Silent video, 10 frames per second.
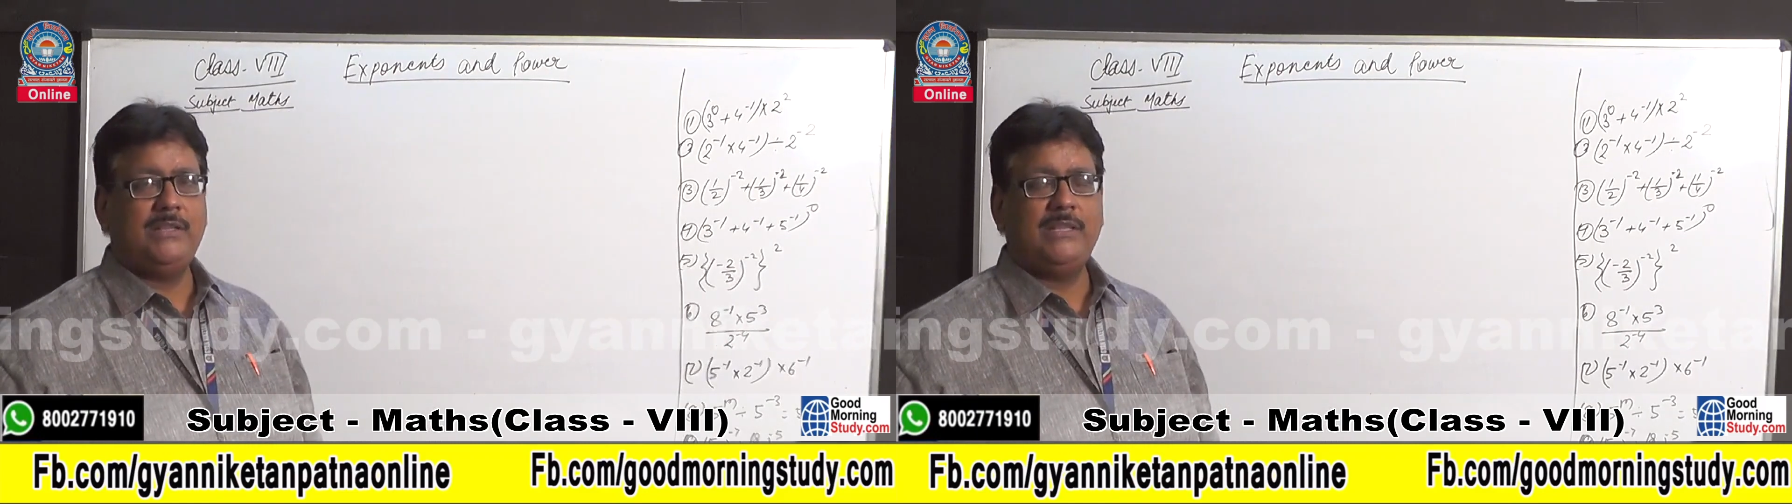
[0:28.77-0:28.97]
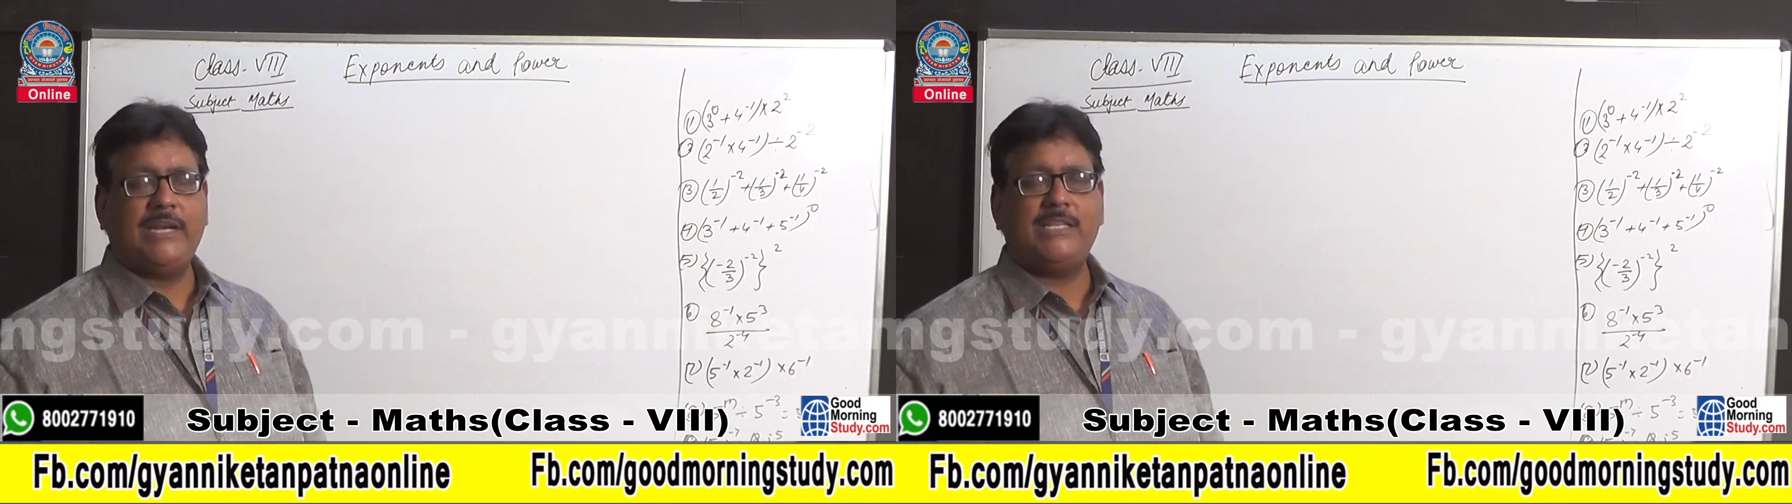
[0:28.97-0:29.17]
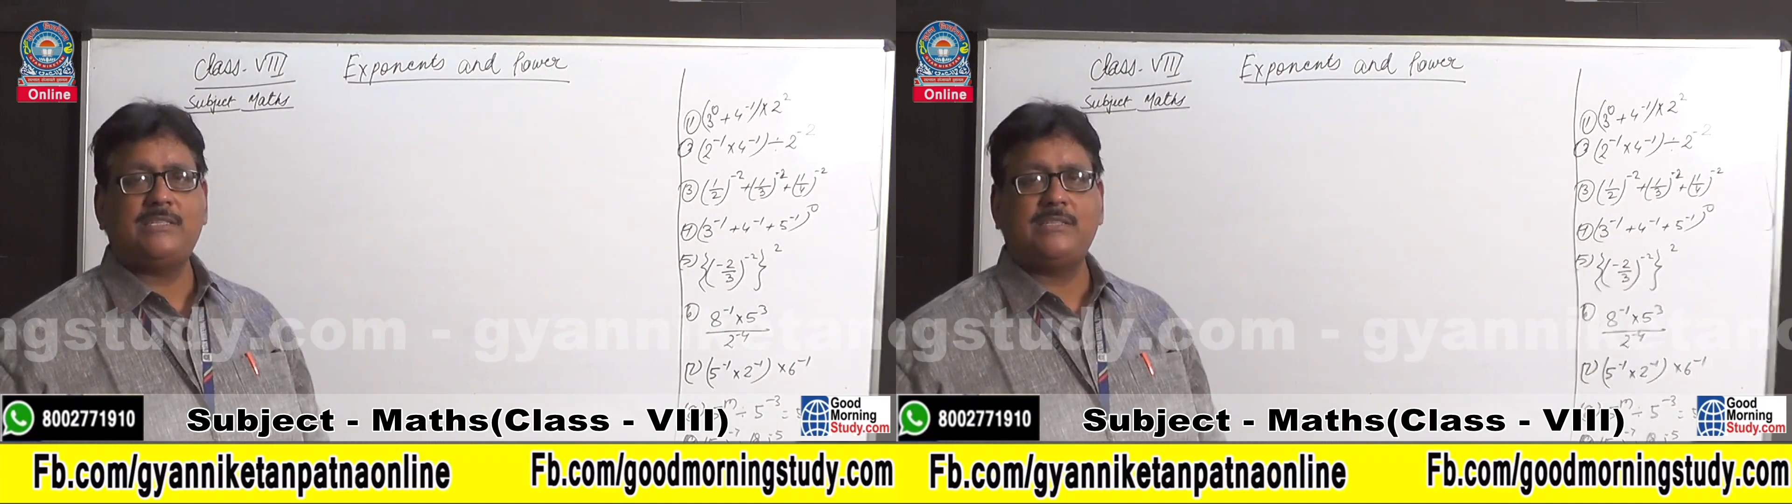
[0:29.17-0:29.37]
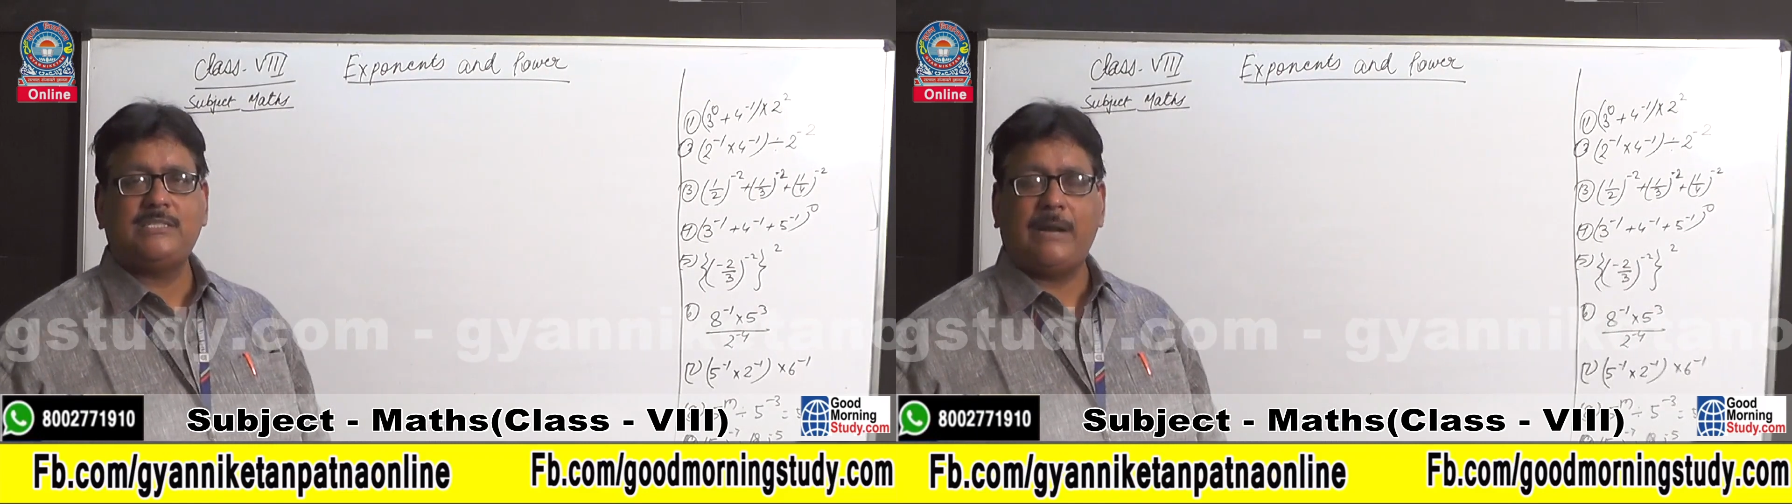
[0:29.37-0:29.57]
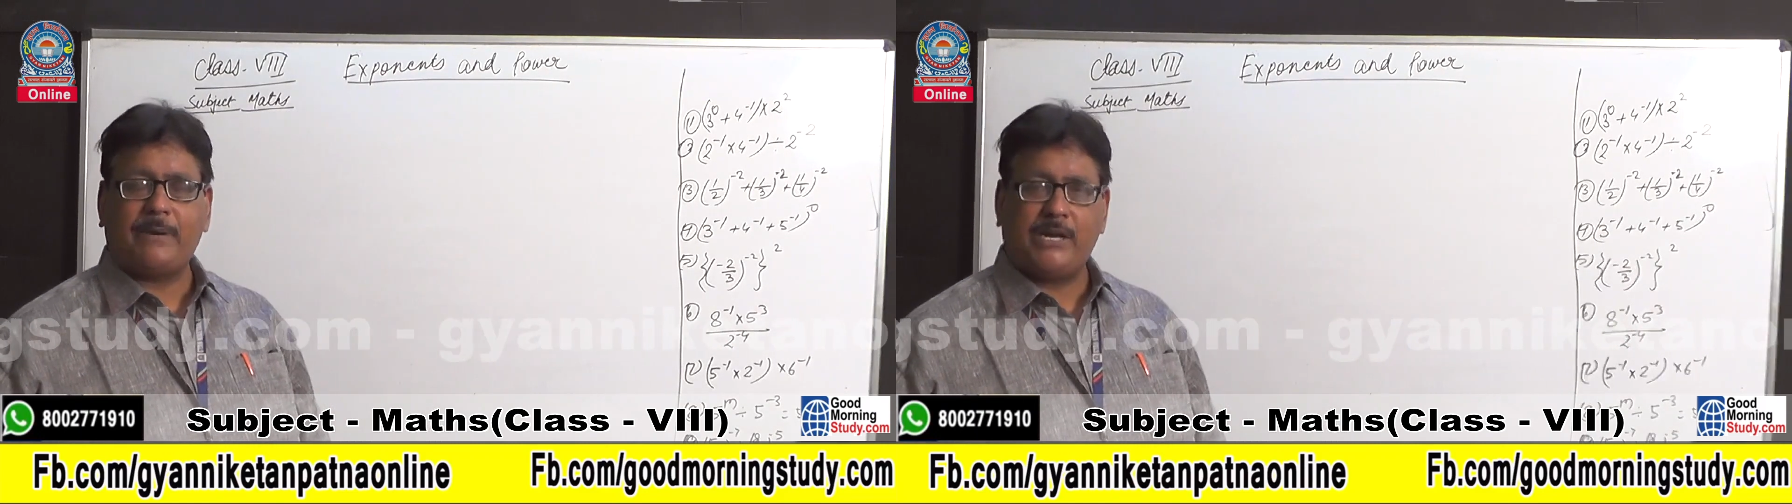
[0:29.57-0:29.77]
that is
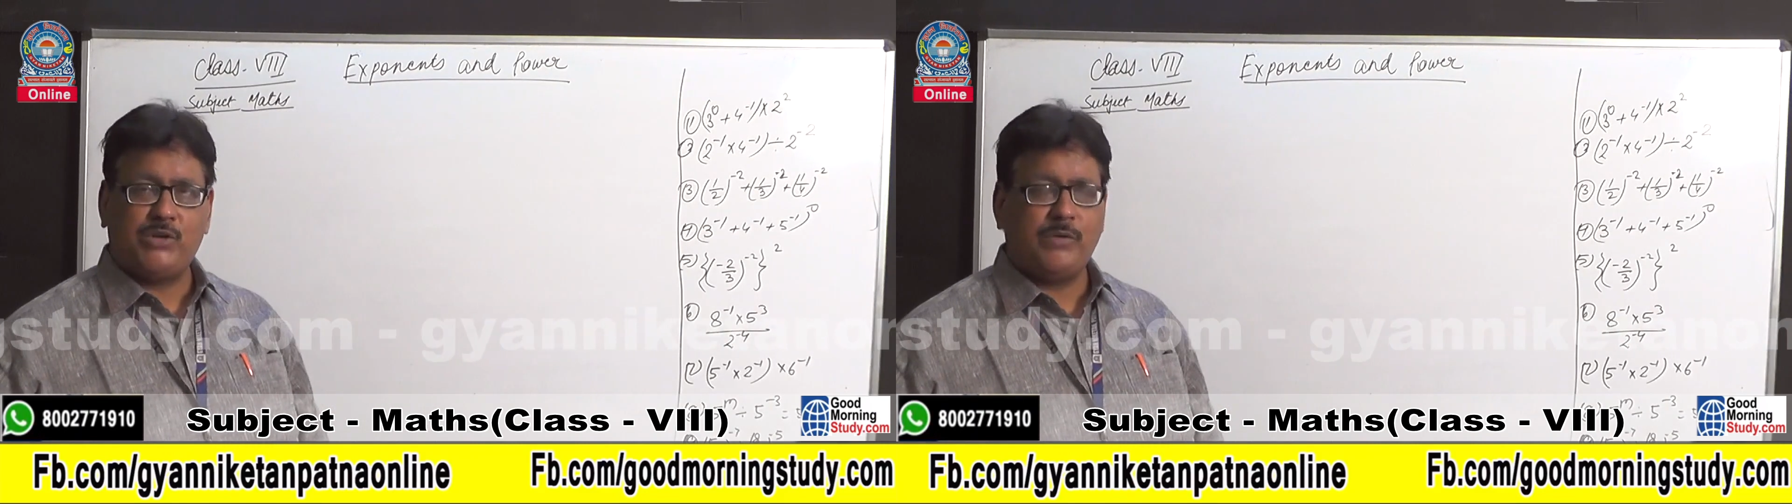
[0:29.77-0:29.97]
chapter